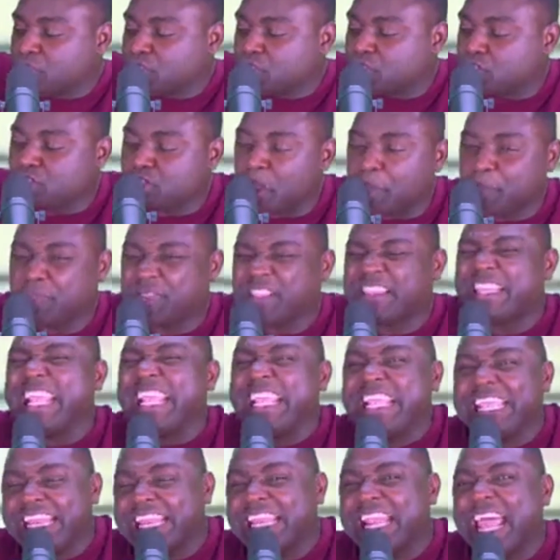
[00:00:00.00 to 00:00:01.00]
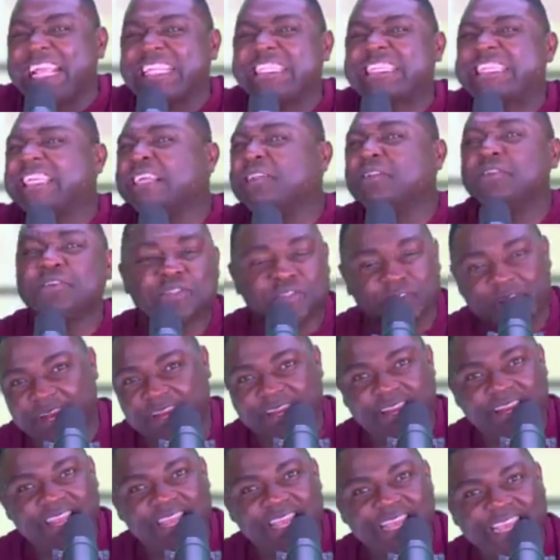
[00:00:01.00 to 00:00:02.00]
And we need to think
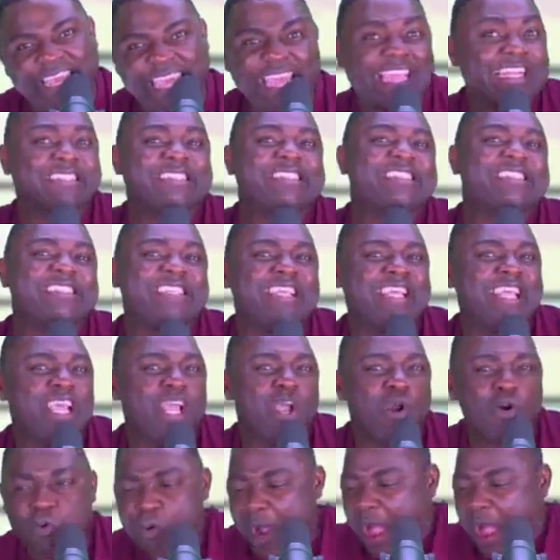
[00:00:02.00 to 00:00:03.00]
holistic. We are supposed to